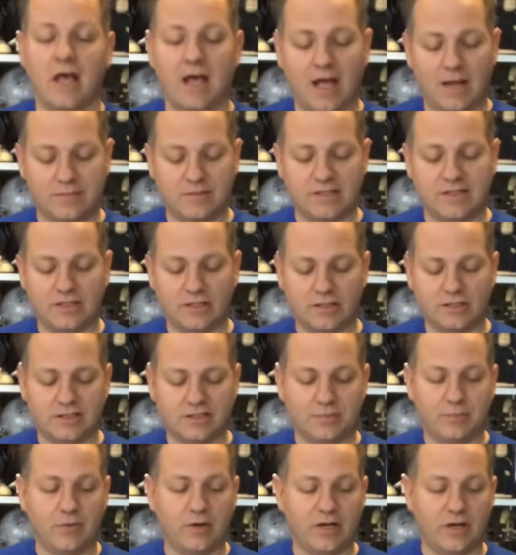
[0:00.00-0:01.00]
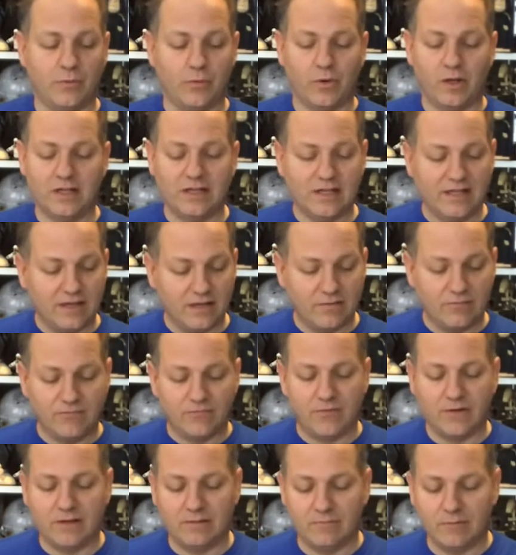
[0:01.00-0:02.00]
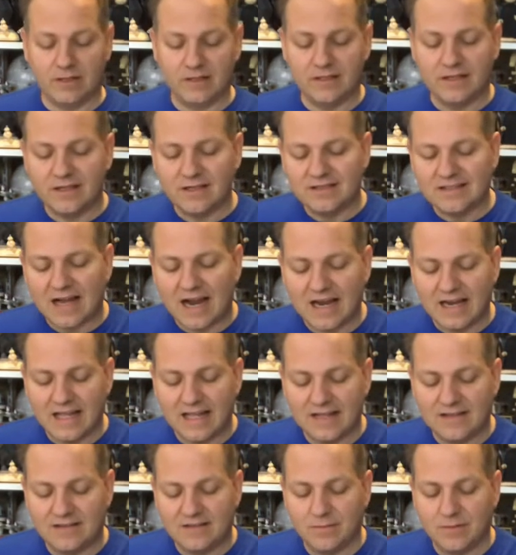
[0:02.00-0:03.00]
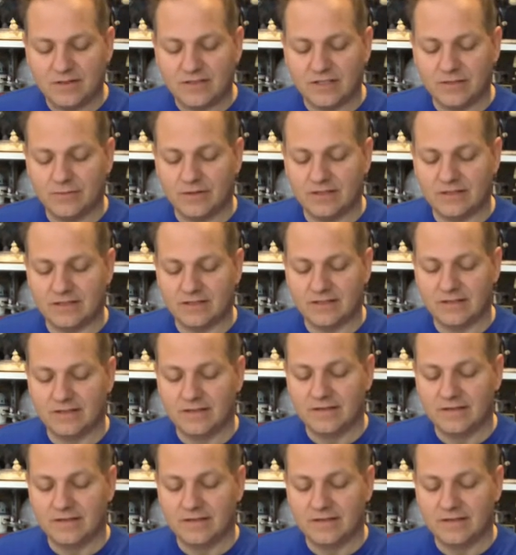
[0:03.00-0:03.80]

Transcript: I'm just a little disappointed in one little tiny itsy bitsy reason.